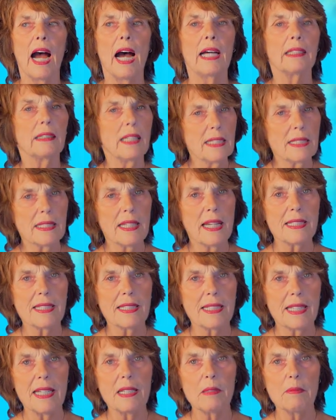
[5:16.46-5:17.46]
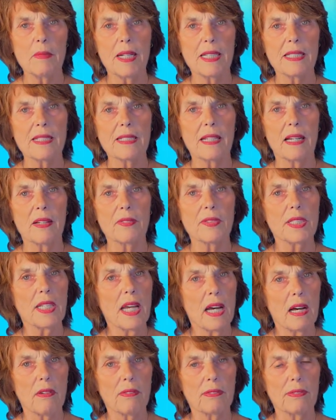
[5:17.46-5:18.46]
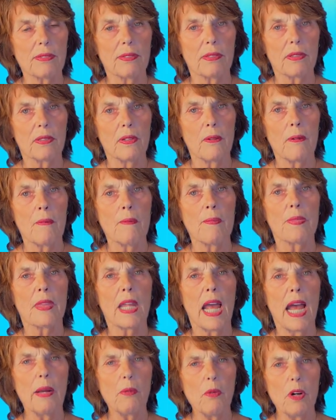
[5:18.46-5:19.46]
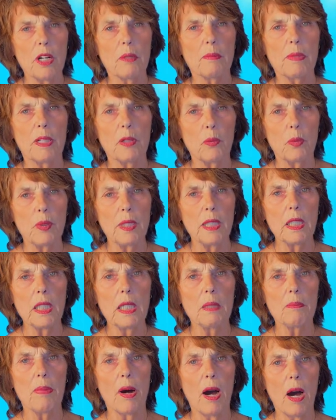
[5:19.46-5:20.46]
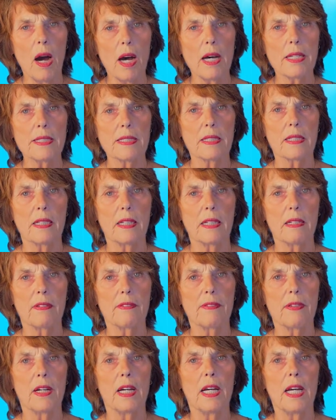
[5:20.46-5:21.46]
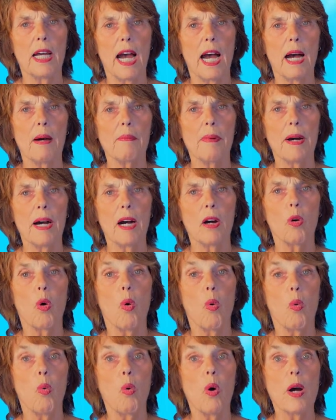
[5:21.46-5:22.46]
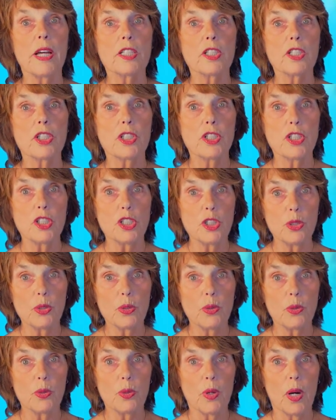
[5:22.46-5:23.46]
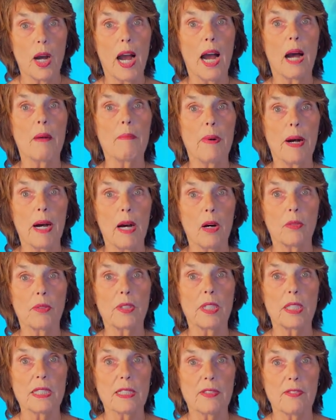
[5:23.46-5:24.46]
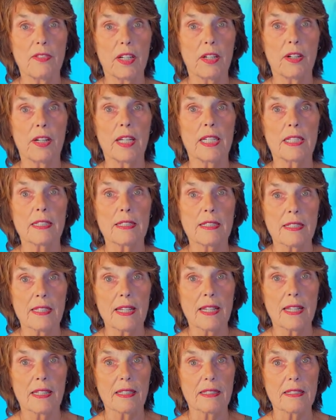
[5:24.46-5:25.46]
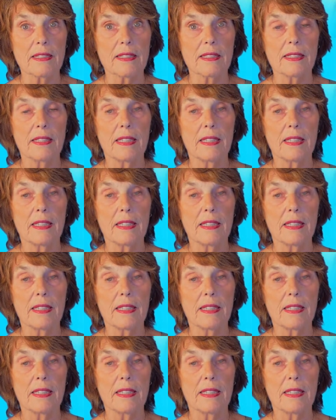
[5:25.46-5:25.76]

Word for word: Unless I say to myself, self, I want to be really positive about what to do about these various things.